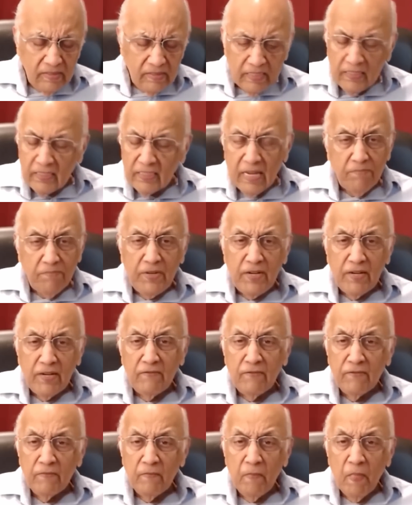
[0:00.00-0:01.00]

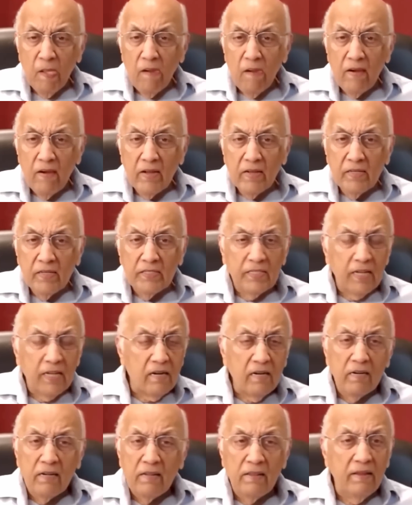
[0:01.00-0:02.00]
deceptive,
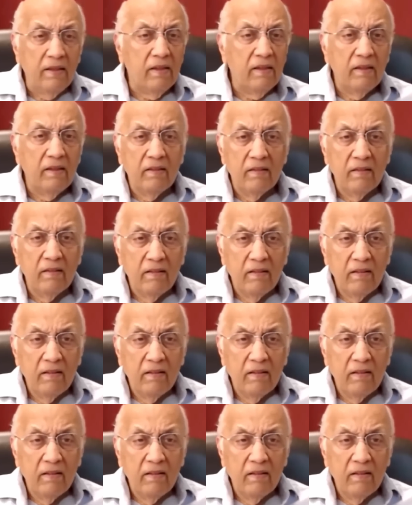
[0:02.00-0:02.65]
subtle thing.